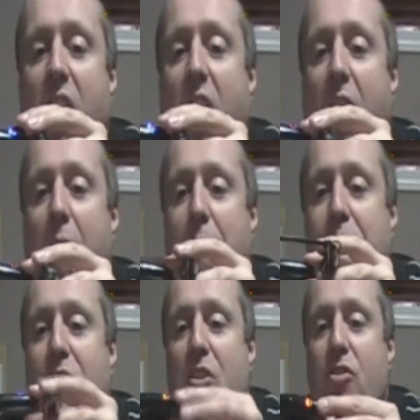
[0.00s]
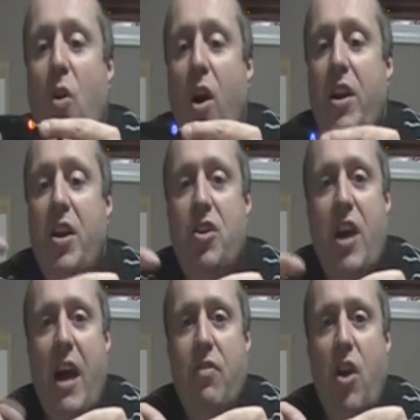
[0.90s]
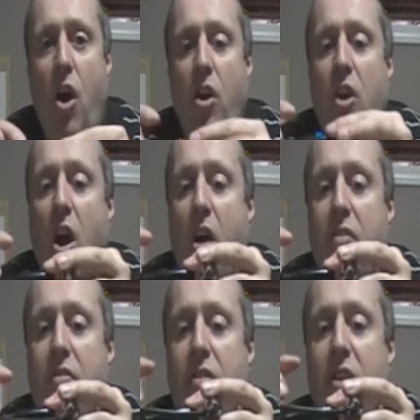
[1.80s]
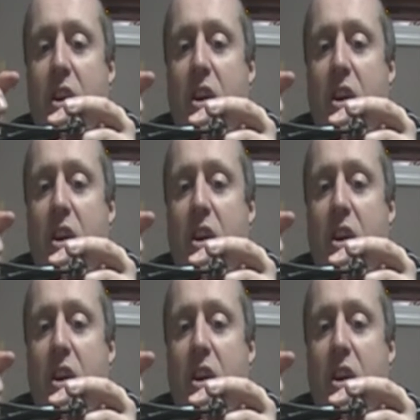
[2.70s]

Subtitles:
So on here you have the on-off,